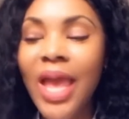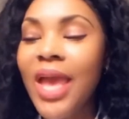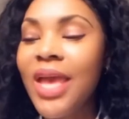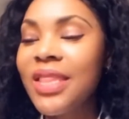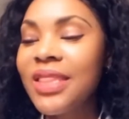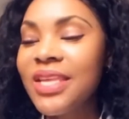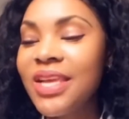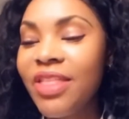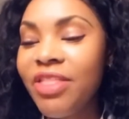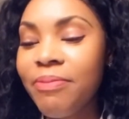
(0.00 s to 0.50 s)

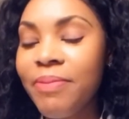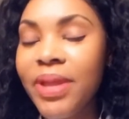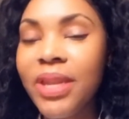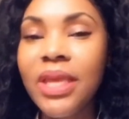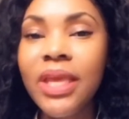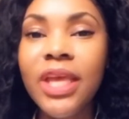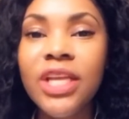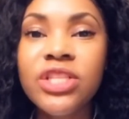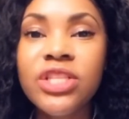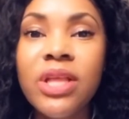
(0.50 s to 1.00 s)
The other
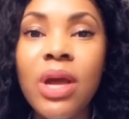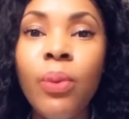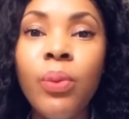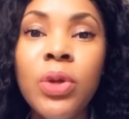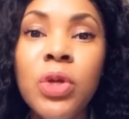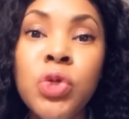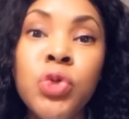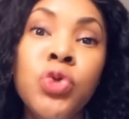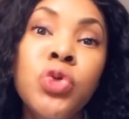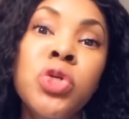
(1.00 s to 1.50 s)
medication that we
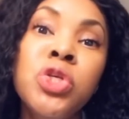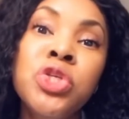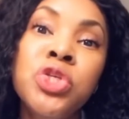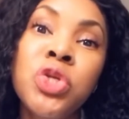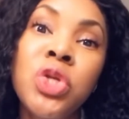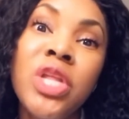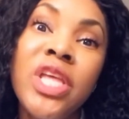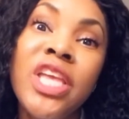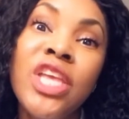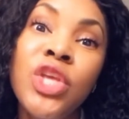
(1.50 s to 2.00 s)

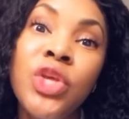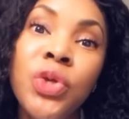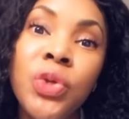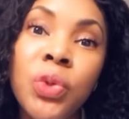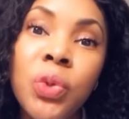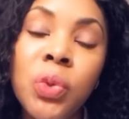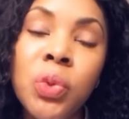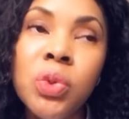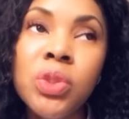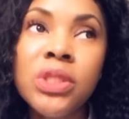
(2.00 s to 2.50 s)
usually
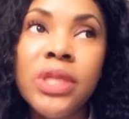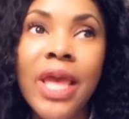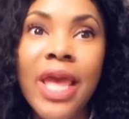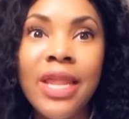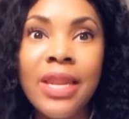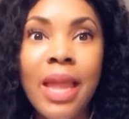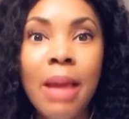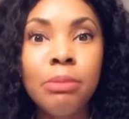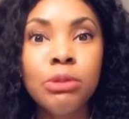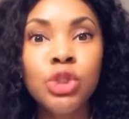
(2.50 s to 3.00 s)
use,
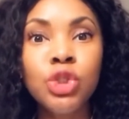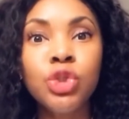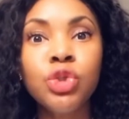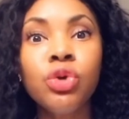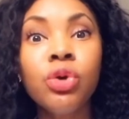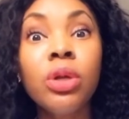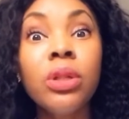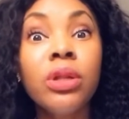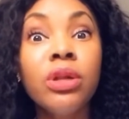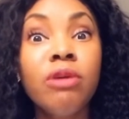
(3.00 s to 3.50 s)
and I'm sure
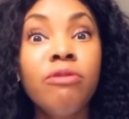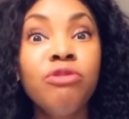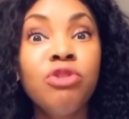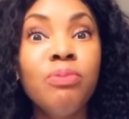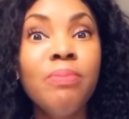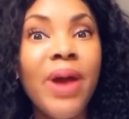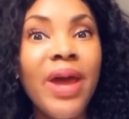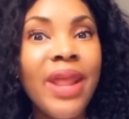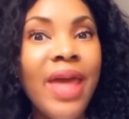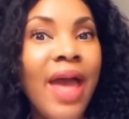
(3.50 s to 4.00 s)
a lot of you
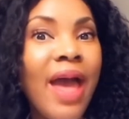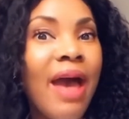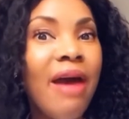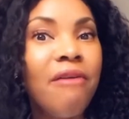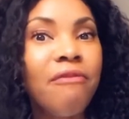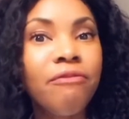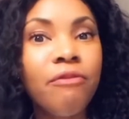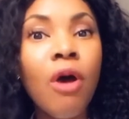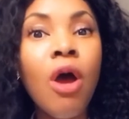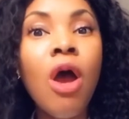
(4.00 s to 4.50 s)
might
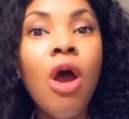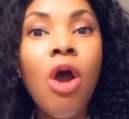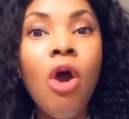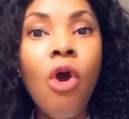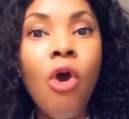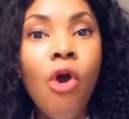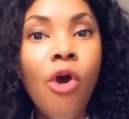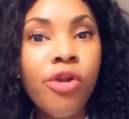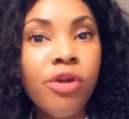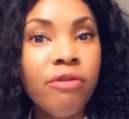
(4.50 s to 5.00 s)
have
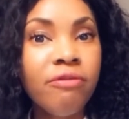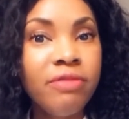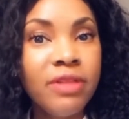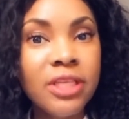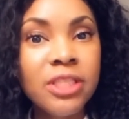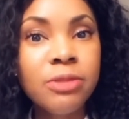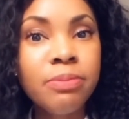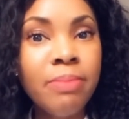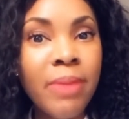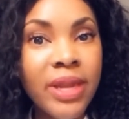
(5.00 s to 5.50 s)
heard of
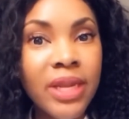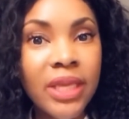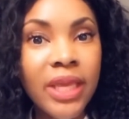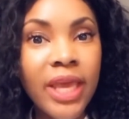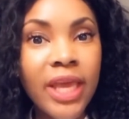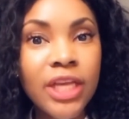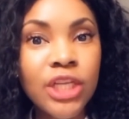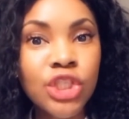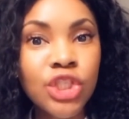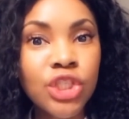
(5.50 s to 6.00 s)
this
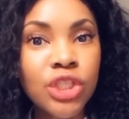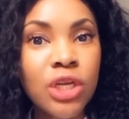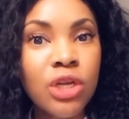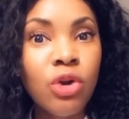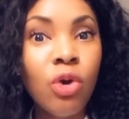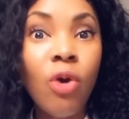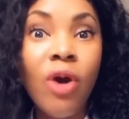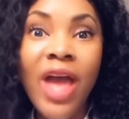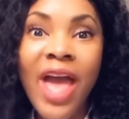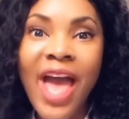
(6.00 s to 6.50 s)
medication
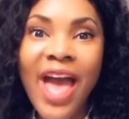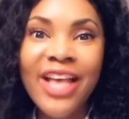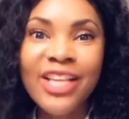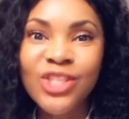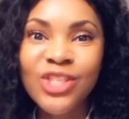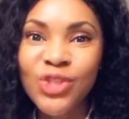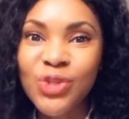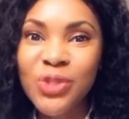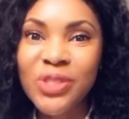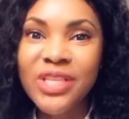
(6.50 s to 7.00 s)
or
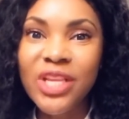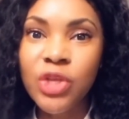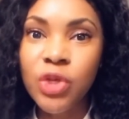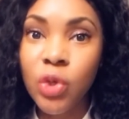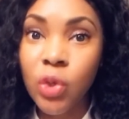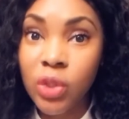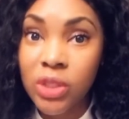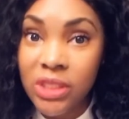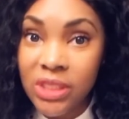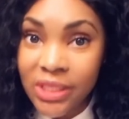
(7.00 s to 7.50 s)
has used it
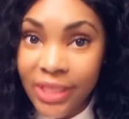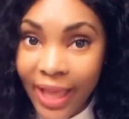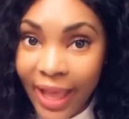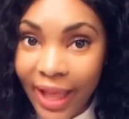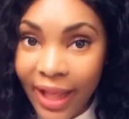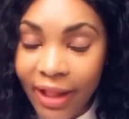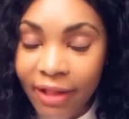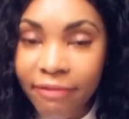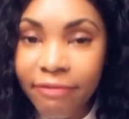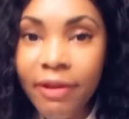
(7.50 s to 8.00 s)
yourself,